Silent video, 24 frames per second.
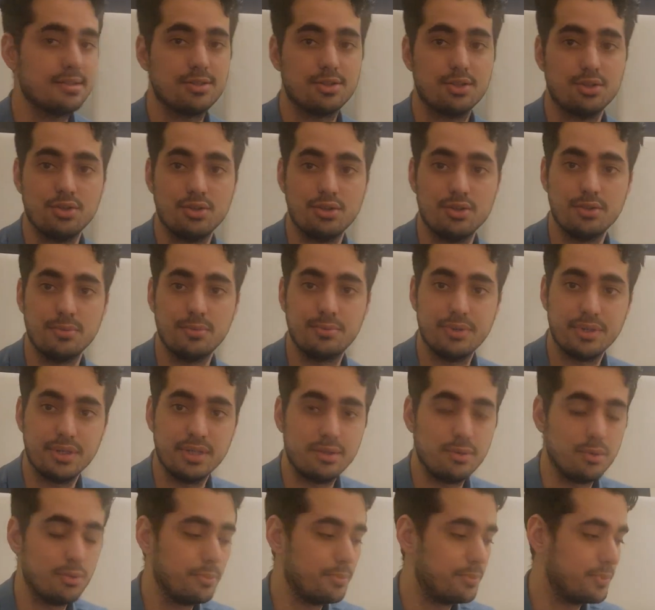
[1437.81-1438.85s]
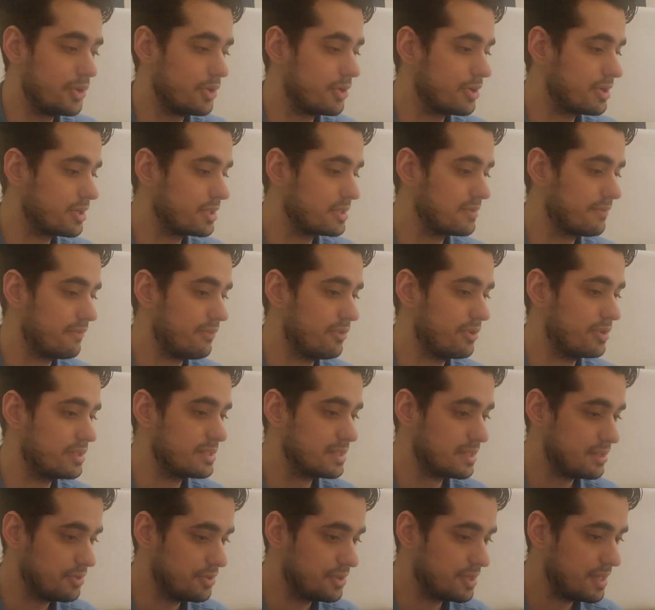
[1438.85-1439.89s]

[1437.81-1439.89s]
so pretty good progress for a second